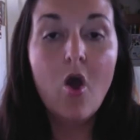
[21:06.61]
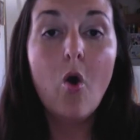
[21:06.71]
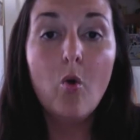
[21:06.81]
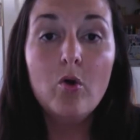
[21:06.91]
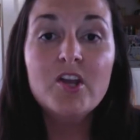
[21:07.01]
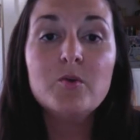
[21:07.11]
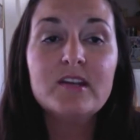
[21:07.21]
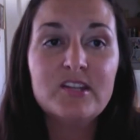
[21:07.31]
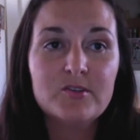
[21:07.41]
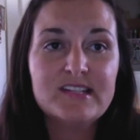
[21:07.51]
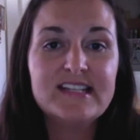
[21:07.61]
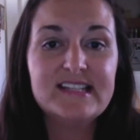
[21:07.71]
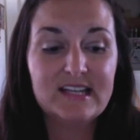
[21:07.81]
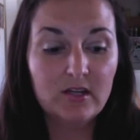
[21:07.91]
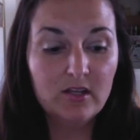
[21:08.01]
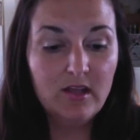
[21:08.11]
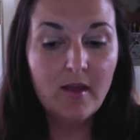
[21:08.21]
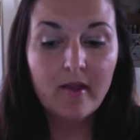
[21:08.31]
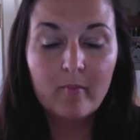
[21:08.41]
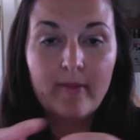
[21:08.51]
Or you can use these little
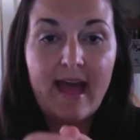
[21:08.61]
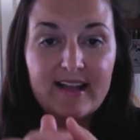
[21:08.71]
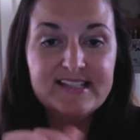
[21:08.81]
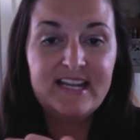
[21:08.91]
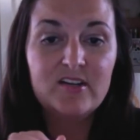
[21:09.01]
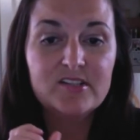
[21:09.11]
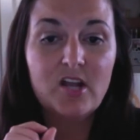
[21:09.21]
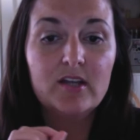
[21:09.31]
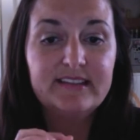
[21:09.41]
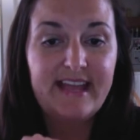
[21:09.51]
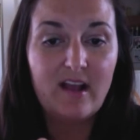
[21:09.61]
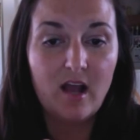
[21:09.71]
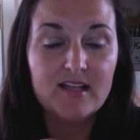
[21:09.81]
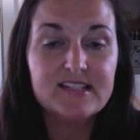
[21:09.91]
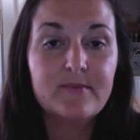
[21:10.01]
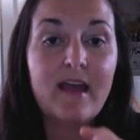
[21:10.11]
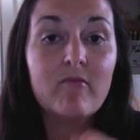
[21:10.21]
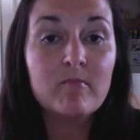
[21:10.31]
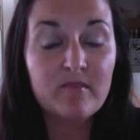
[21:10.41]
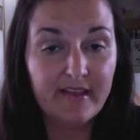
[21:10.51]
black containers called Laycons. We have
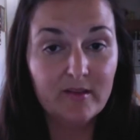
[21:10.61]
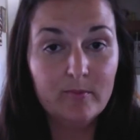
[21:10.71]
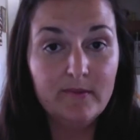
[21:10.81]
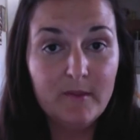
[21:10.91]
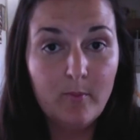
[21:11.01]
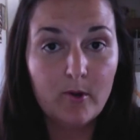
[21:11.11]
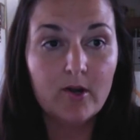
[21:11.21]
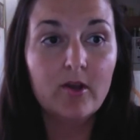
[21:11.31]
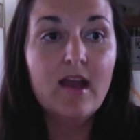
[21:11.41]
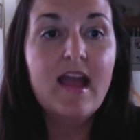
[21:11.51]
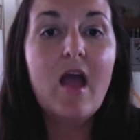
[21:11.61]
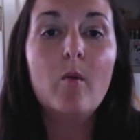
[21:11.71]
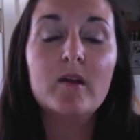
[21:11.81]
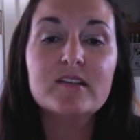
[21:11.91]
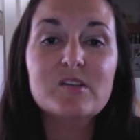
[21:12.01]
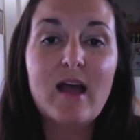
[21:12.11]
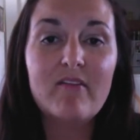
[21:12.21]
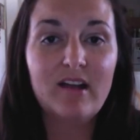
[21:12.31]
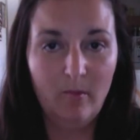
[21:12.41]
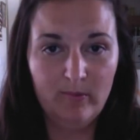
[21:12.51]
them available in the portal, and we also have
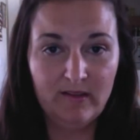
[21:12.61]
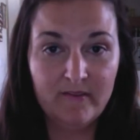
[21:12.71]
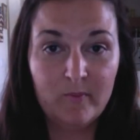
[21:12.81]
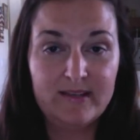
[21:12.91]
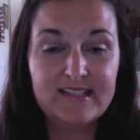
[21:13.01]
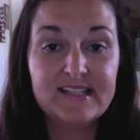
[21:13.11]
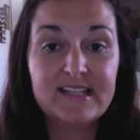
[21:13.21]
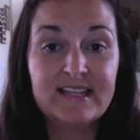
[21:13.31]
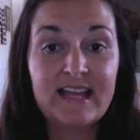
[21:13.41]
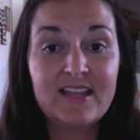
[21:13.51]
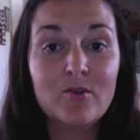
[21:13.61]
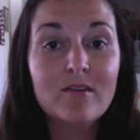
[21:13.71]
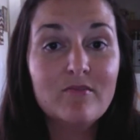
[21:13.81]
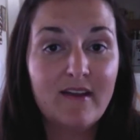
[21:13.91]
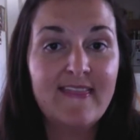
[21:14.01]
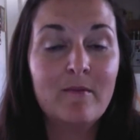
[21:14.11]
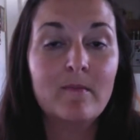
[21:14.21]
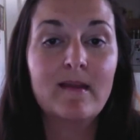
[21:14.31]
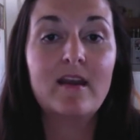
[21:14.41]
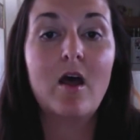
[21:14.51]
a couple other places online. You can find
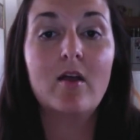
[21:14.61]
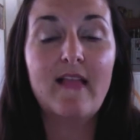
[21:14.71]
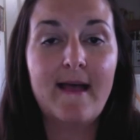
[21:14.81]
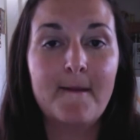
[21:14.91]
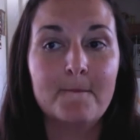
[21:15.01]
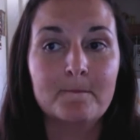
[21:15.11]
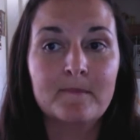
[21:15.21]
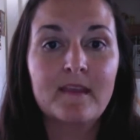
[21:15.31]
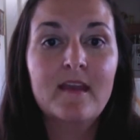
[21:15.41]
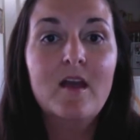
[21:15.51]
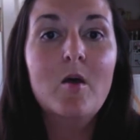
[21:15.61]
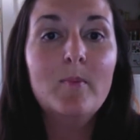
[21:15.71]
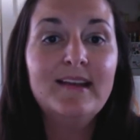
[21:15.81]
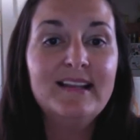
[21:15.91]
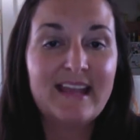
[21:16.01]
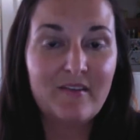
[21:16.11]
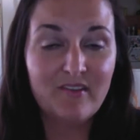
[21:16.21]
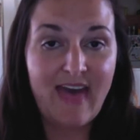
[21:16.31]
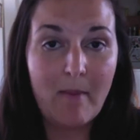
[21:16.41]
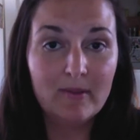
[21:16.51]
them, and I'll put a link
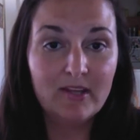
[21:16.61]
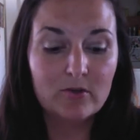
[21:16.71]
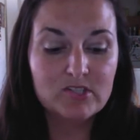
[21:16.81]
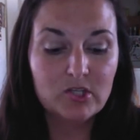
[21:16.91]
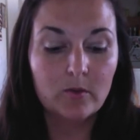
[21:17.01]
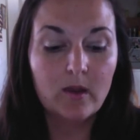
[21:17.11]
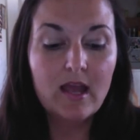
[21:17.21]
for that below too.